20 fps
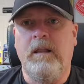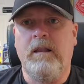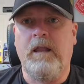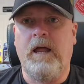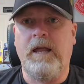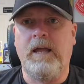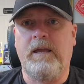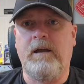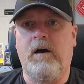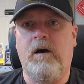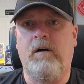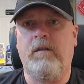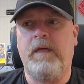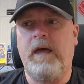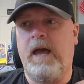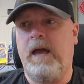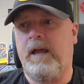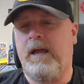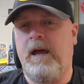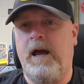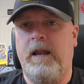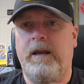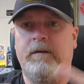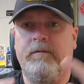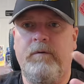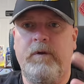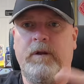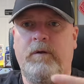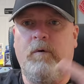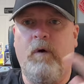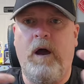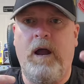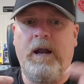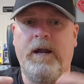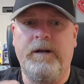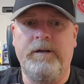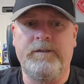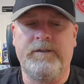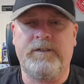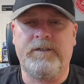like all that kind of
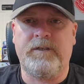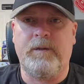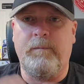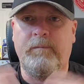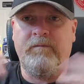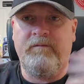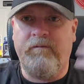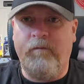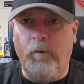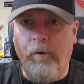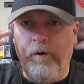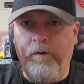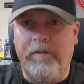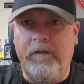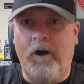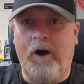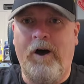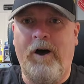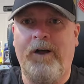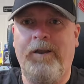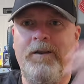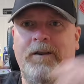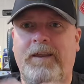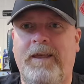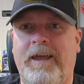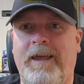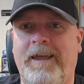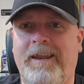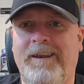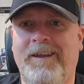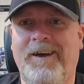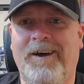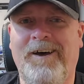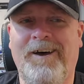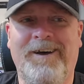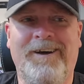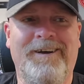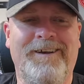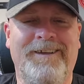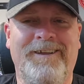requires some forethought and
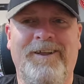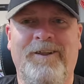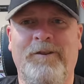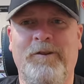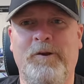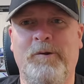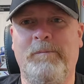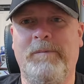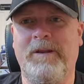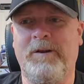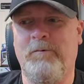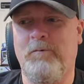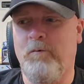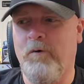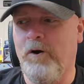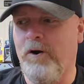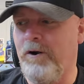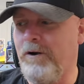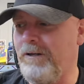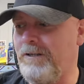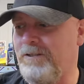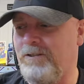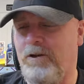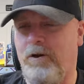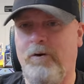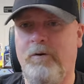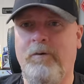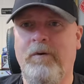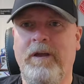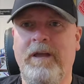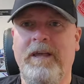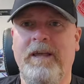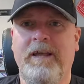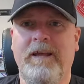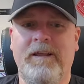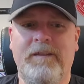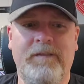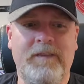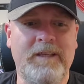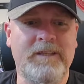a little bit of work. So
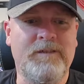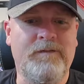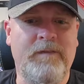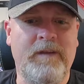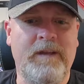this